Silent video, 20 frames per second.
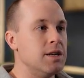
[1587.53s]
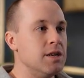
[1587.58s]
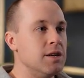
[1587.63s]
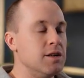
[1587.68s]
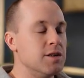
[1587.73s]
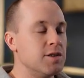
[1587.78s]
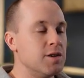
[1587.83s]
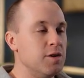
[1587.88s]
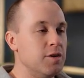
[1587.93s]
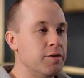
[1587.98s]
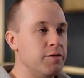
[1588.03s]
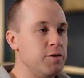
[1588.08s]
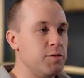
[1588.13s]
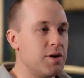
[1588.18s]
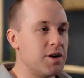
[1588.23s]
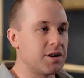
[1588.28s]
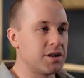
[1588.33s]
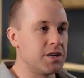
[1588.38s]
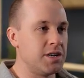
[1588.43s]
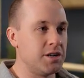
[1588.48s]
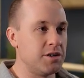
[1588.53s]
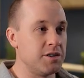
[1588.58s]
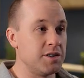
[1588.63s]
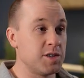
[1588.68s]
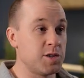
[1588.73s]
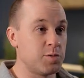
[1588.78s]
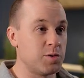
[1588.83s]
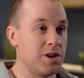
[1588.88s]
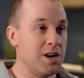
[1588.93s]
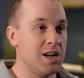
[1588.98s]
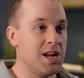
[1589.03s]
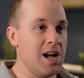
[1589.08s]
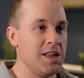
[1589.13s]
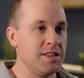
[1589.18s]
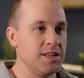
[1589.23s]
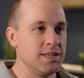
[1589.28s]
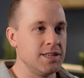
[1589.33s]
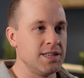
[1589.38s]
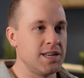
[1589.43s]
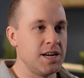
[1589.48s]
So if you are curious where I got
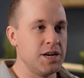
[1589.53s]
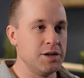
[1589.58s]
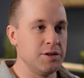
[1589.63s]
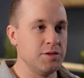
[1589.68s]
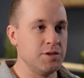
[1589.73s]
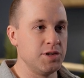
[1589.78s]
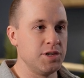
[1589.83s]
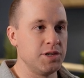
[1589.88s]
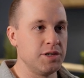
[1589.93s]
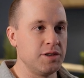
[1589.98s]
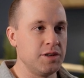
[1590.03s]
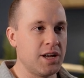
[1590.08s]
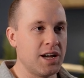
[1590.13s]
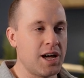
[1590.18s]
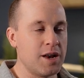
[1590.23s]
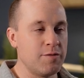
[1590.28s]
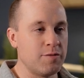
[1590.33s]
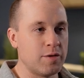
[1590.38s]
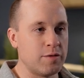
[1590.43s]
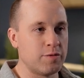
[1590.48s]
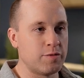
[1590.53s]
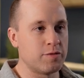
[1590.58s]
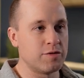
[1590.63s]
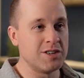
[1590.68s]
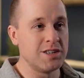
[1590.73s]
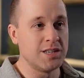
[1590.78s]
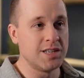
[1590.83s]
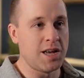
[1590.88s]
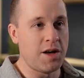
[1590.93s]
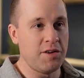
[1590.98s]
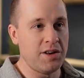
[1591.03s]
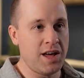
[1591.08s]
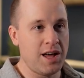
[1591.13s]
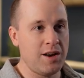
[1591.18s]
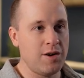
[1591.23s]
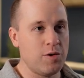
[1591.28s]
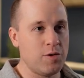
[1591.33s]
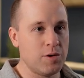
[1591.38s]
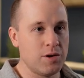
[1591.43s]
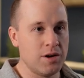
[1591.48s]
these sounds, I got them from
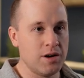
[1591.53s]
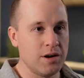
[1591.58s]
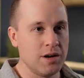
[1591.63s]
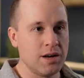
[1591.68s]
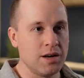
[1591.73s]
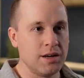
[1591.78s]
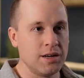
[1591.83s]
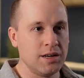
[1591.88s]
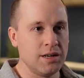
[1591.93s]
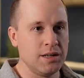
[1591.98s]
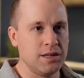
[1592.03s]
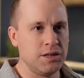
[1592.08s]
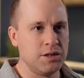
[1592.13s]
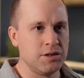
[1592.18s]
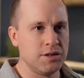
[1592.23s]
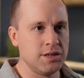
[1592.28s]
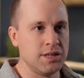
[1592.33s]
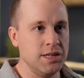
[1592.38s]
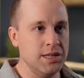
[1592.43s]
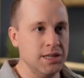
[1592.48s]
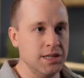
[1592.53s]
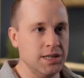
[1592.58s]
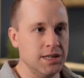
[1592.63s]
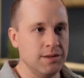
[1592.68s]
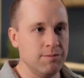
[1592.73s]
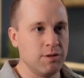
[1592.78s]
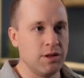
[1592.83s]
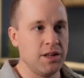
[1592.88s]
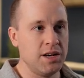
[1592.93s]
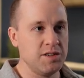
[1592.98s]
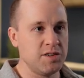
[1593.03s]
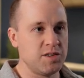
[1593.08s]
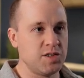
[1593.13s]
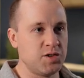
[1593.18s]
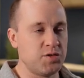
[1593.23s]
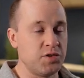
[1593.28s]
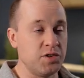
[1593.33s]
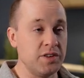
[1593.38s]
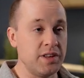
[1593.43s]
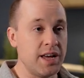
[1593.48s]
freesound.org, and here's the license
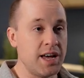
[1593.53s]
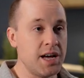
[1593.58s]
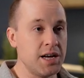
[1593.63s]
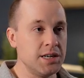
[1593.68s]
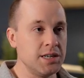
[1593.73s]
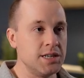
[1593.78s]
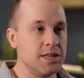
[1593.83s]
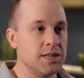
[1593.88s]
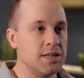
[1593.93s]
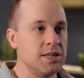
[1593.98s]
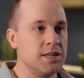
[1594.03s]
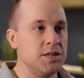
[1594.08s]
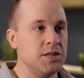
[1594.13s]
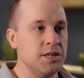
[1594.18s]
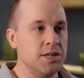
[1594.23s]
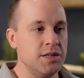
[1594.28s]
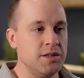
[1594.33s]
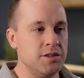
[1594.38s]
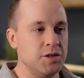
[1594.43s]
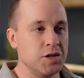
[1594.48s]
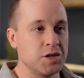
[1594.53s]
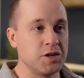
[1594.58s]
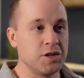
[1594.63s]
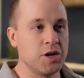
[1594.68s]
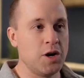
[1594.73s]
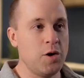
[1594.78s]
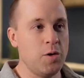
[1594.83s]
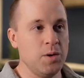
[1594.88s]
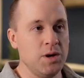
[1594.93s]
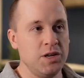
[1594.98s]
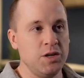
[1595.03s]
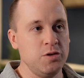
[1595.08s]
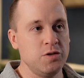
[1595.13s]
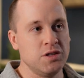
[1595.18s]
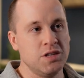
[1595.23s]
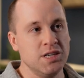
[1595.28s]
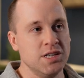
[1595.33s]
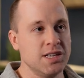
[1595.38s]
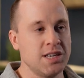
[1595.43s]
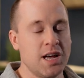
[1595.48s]
for that. So you can go and use
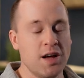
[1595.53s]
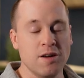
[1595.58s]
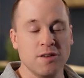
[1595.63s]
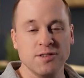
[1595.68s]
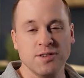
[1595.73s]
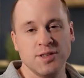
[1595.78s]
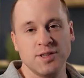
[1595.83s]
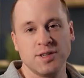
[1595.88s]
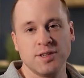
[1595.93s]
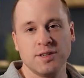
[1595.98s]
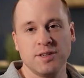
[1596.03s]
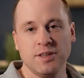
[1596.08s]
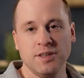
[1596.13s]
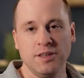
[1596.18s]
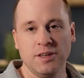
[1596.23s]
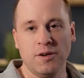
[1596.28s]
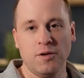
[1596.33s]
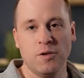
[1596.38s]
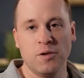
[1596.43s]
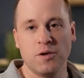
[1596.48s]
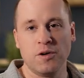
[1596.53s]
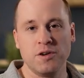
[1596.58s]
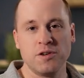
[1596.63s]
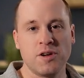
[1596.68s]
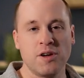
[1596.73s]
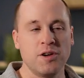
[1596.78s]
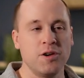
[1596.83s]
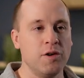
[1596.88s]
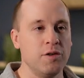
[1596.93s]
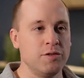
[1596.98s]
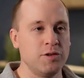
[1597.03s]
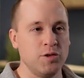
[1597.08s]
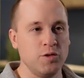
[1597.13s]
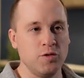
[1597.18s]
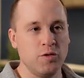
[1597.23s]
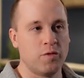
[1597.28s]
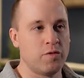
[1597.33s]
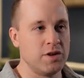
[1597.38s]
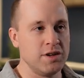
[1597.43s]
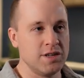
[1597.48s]
these sounds, or you can go
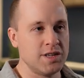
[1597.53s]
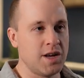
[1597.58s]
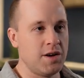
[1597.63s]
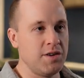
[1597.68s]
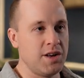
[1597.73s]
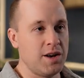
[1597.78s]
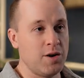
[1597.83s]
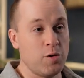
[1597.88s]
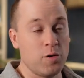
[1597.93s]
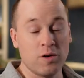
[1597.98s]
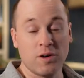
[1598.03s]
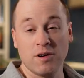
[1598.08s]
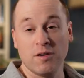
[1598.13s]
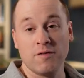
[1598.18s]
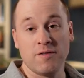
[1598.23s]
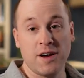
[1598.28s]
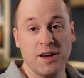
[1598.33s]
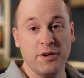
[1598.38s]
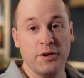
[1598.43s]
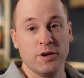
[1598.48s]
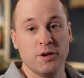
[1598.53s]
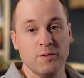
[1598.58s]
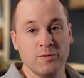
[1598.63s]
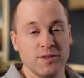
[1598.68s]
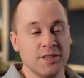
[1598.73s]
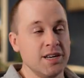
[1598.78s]
to freesound.org and find your own